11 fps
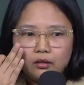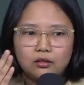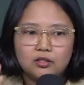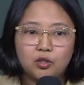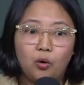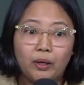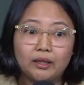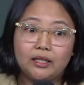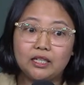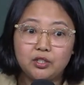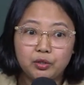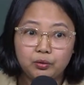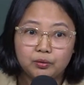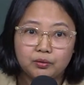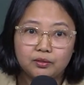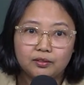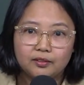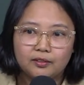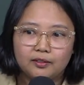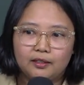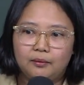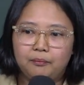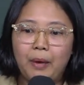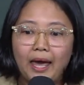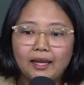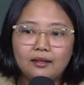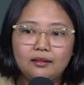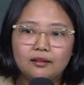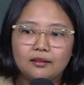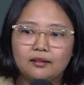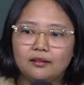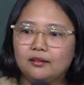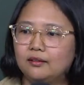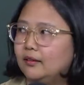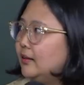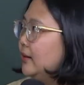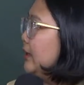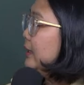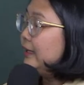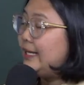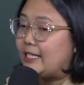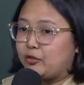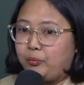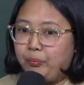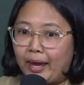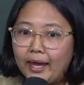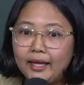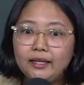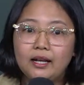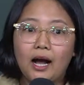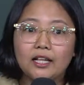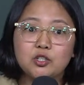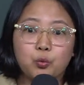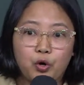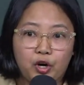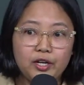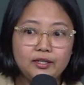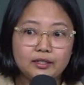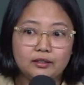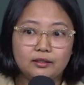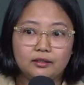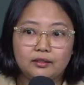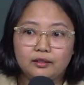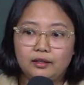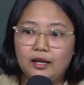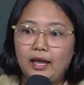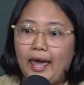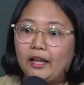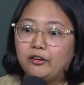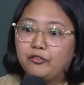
So what did he do? Man disobeyed God's word and